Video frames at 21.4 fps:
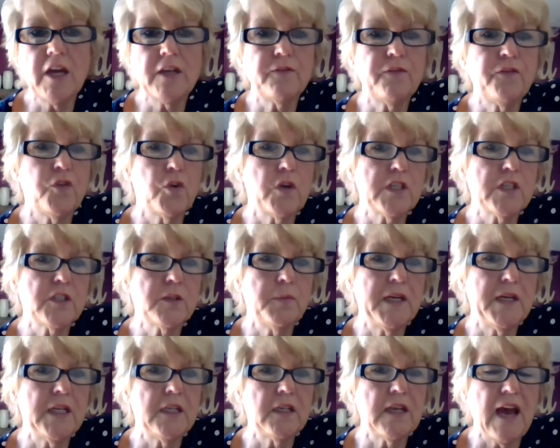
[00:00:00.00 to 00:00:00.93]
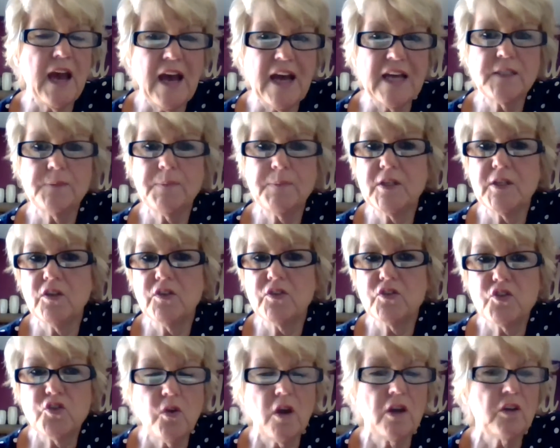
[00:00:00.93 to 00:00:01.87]
enforcement,
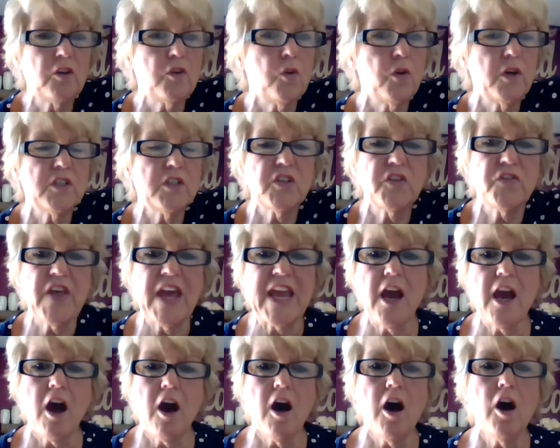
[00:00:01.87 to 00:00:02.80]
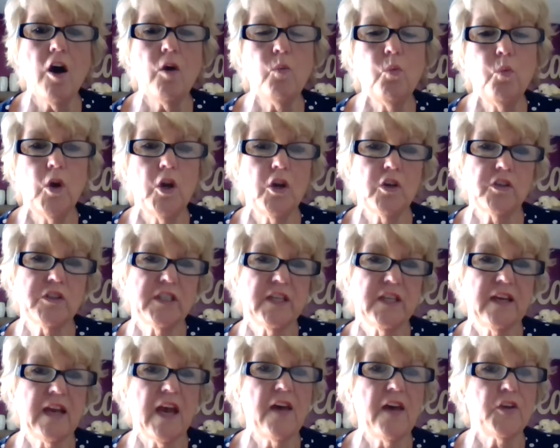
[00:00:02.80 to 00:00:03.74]
hospitals, drug courts, they all work
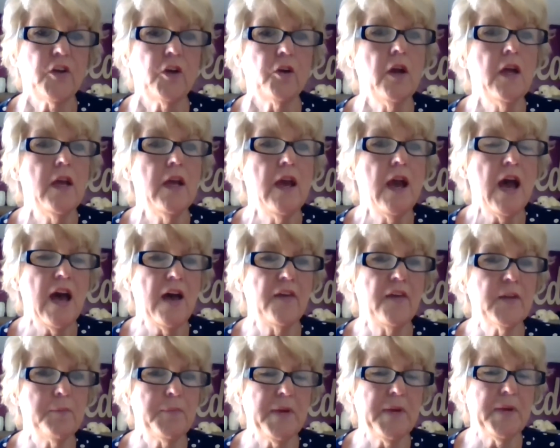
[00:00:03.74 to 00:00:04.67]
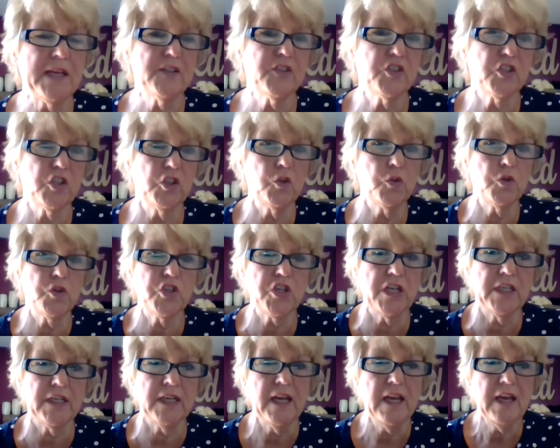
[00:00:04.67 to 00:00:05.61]
together on the best
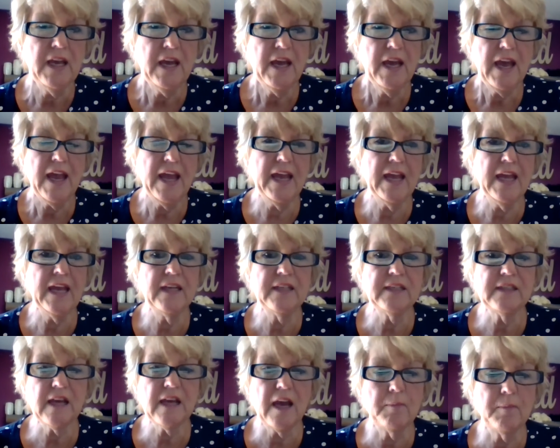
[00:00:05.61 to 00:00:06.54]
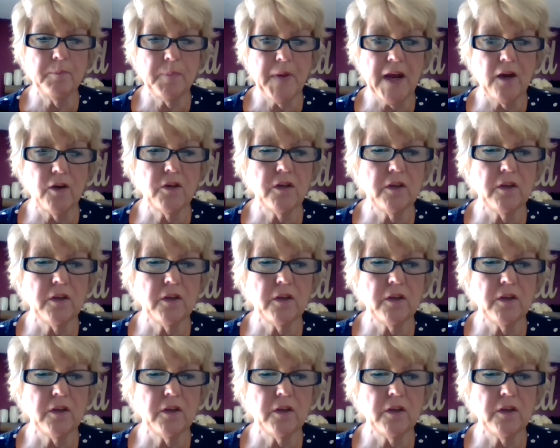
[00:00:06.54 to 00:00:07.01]
solution. And I'm part